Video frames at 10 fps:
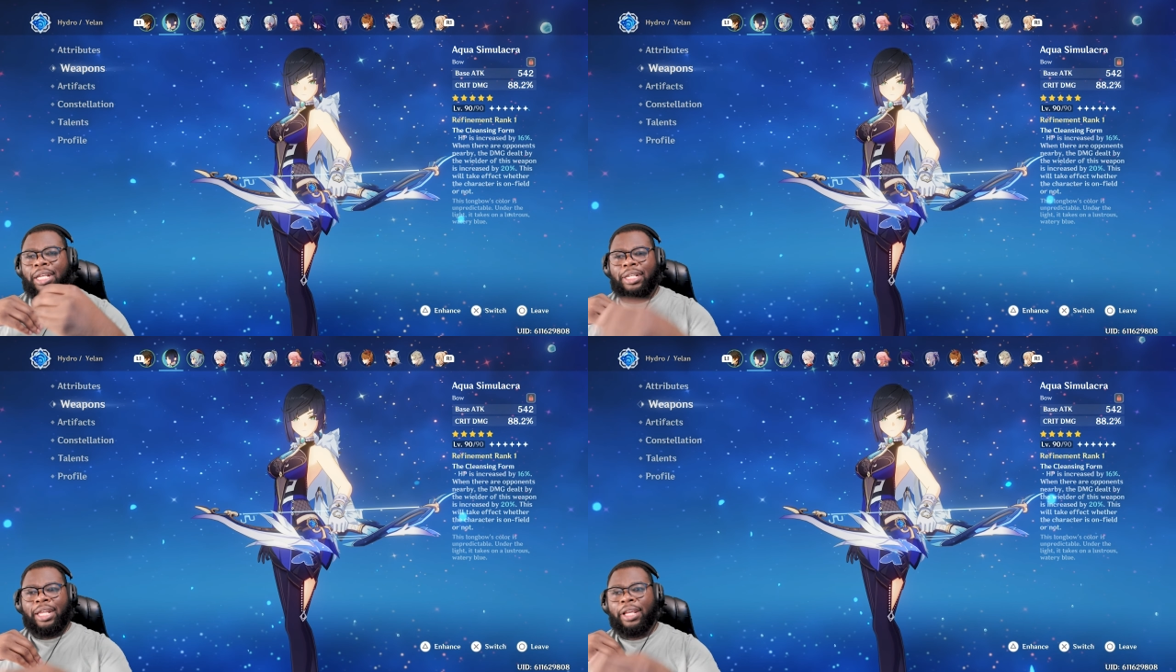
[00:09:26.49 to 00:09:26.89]

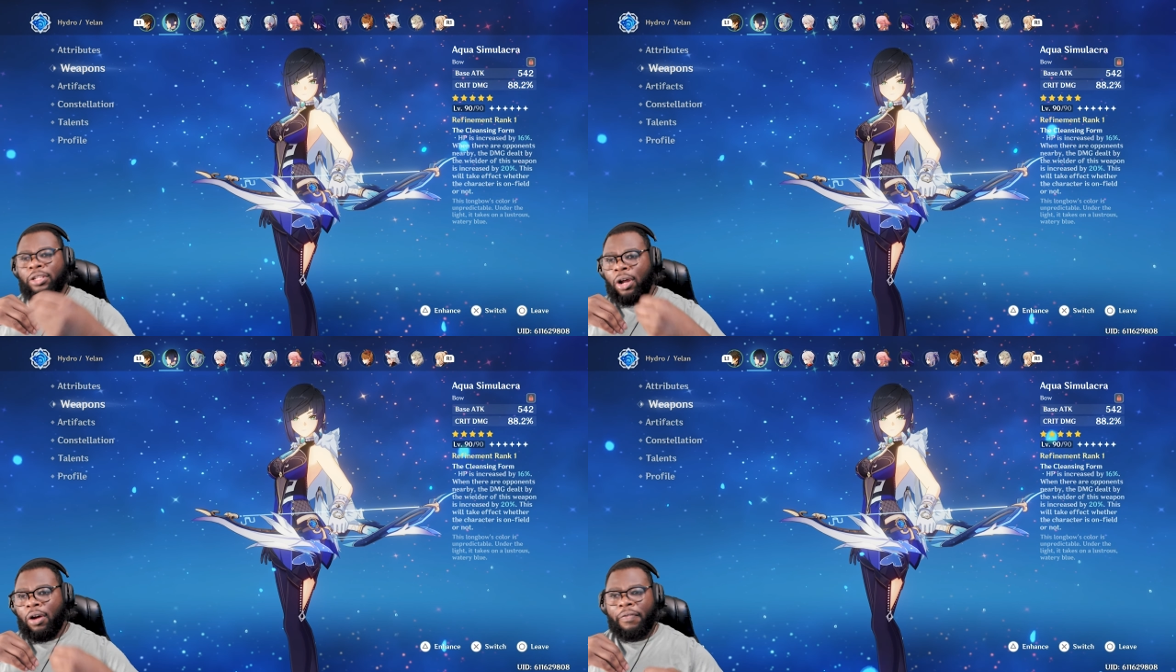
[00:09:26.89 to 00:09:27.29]

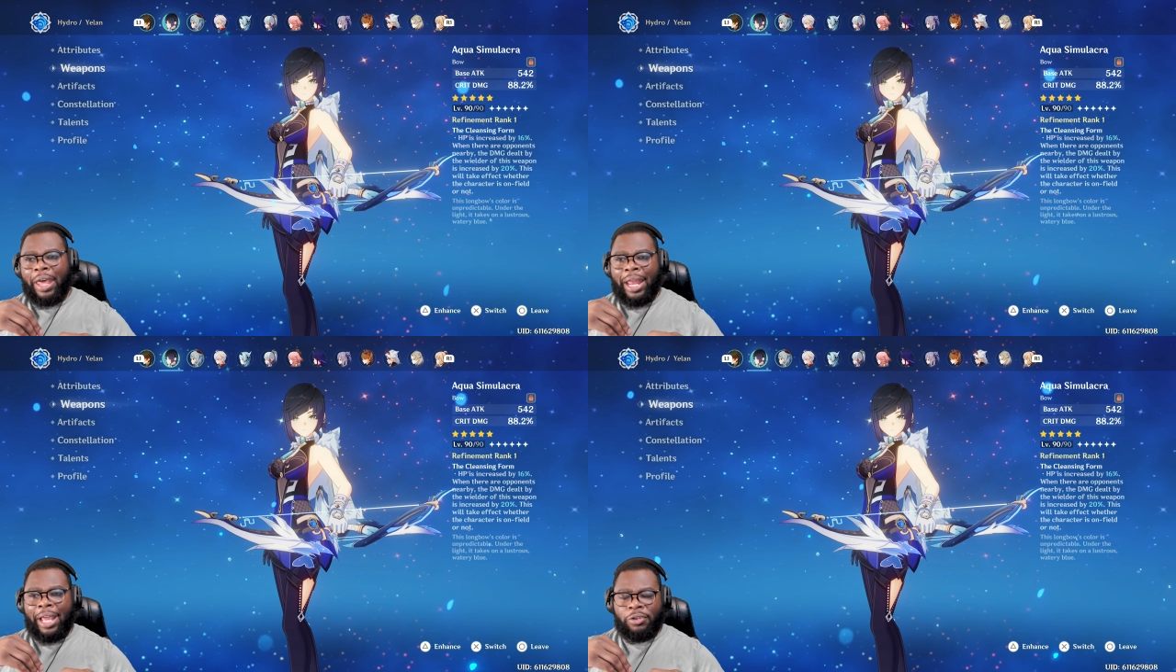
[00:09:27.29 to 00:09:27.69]
takes off
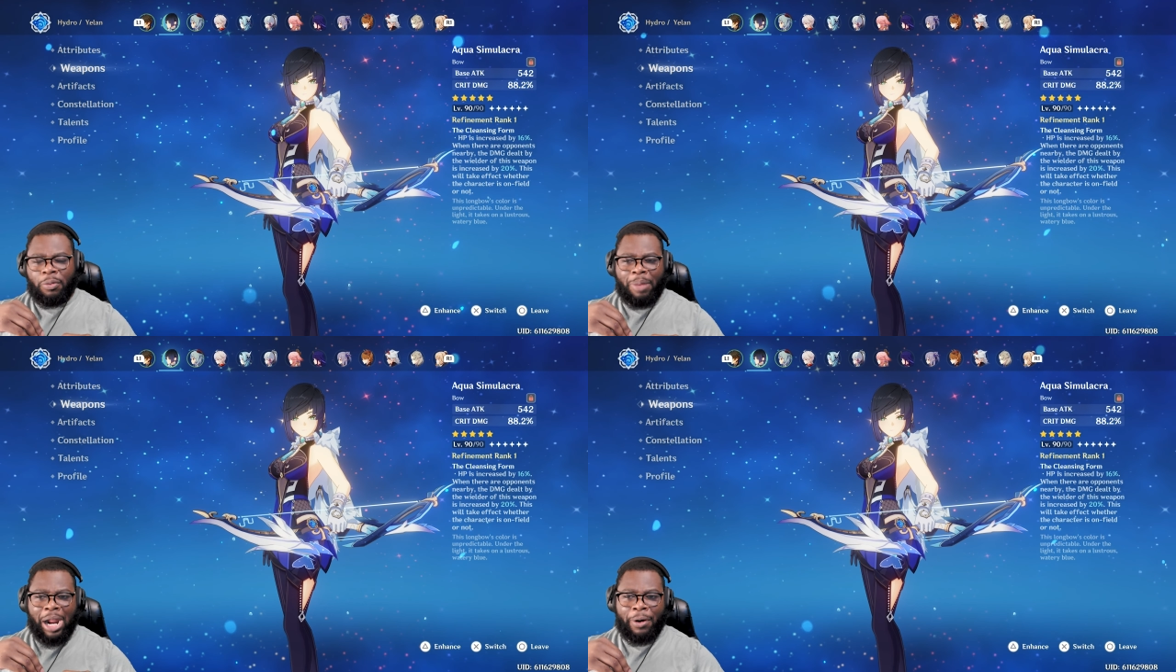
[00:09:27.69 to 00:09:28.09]
that extra
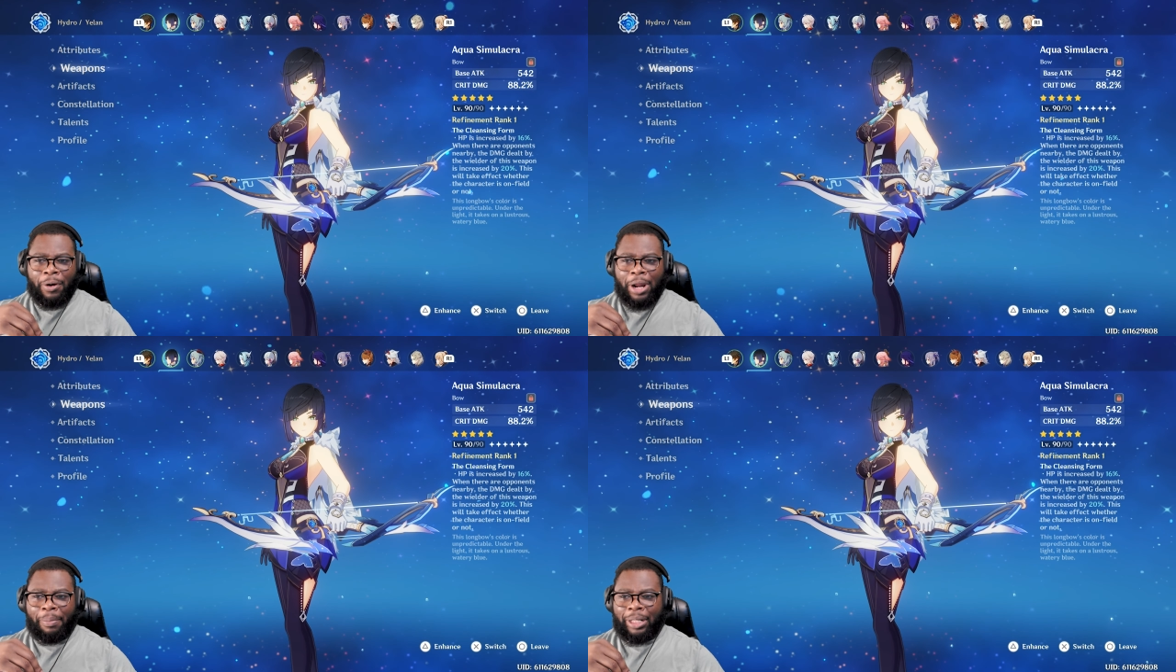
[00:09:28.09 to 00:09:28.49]

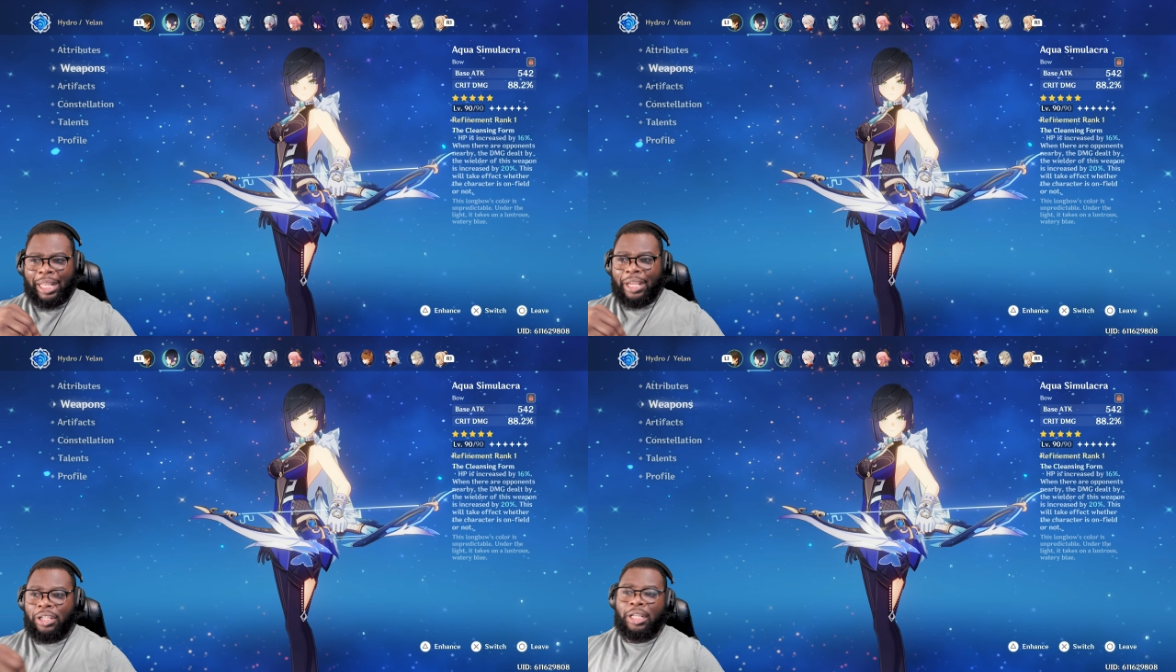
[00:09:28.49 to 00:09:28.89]
pyro
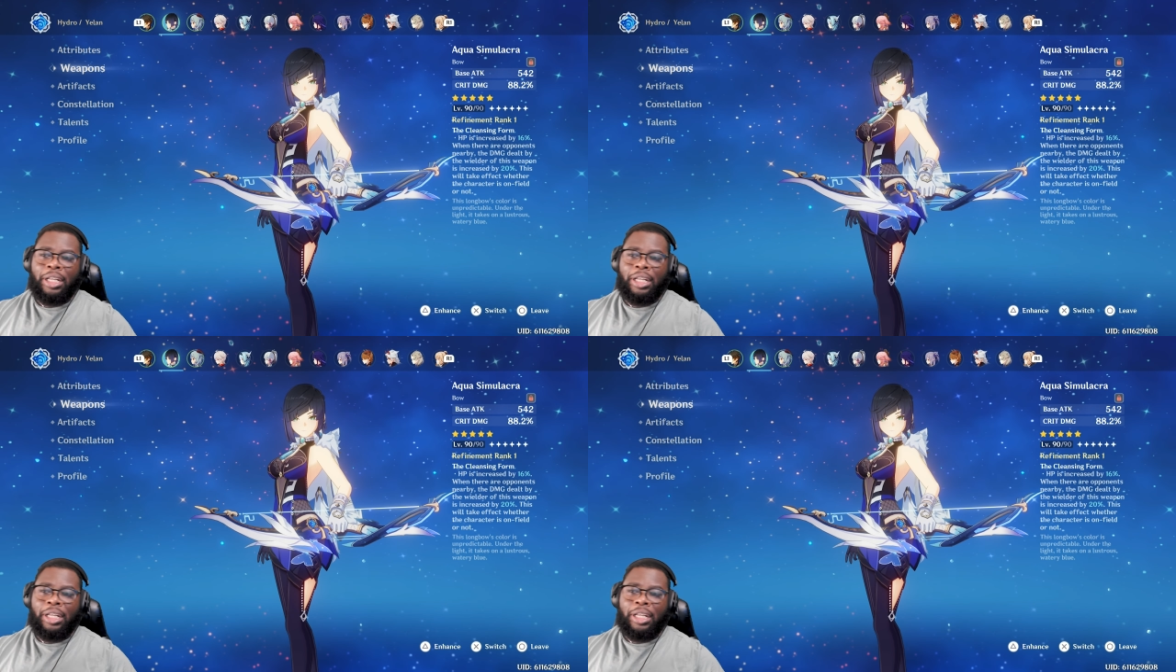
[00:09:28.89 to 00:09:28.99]
application,